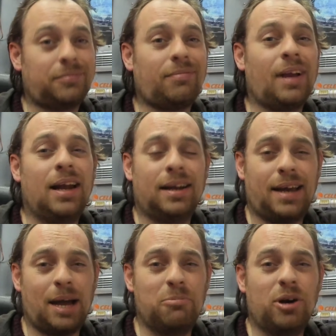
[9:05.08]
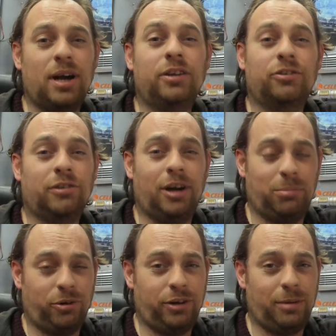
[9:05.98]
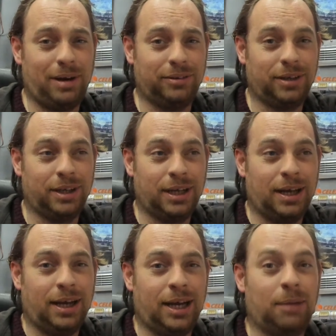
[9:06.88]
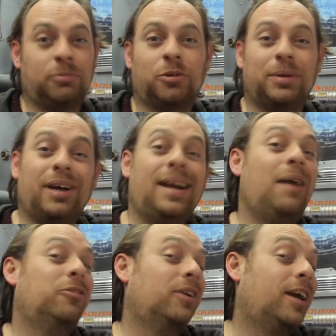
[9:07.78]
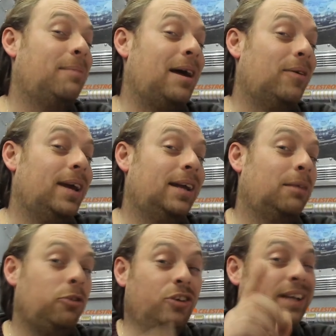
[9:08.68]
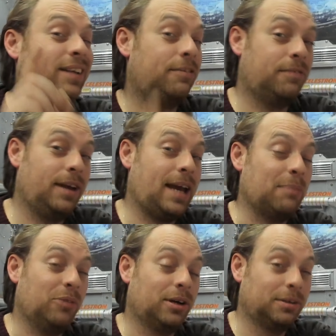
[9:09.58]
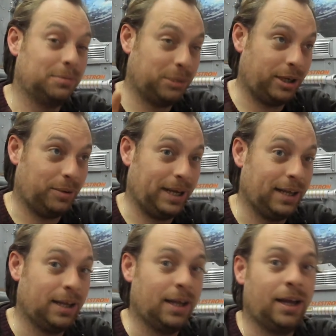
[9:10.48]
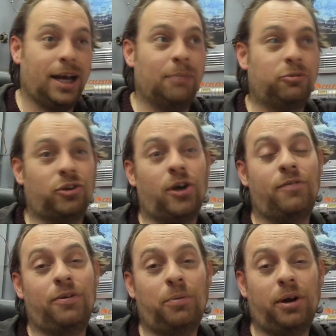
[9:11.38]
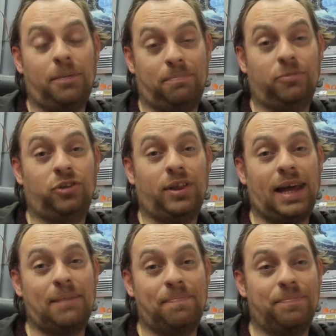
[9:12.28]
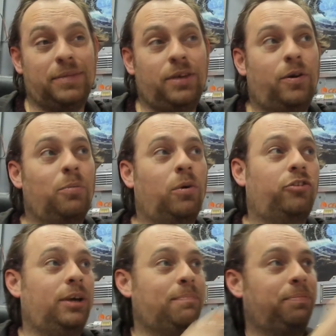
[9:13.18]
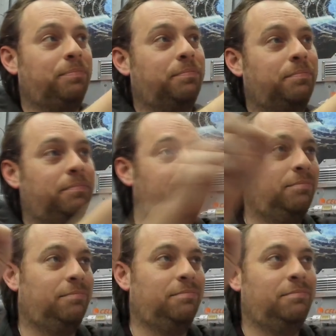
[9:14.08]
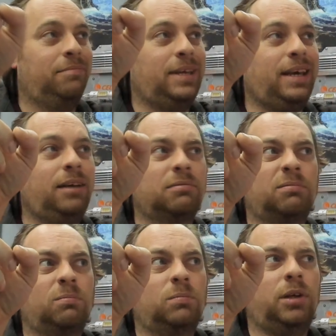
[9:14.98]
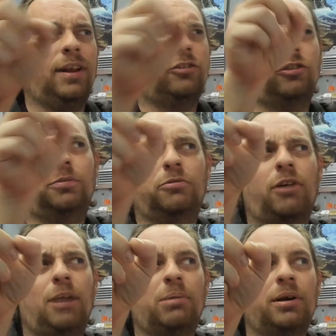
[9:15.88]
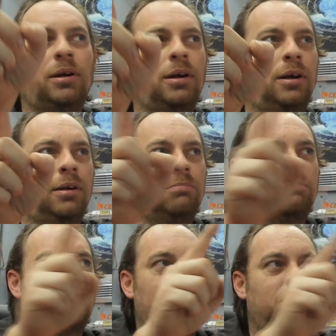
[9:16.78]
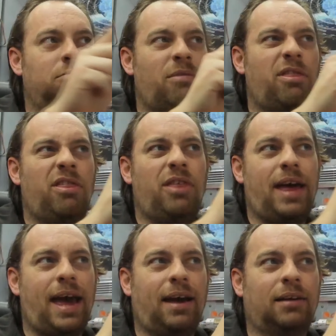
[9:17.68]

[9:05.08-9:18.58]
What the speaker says: and a camera and the Sky Prodigy mount. So we don't know how it's going to come out yet, and I'm using a different camera, by the way. So if you want to see that, you can watch it here. No, that's a subscribe. There.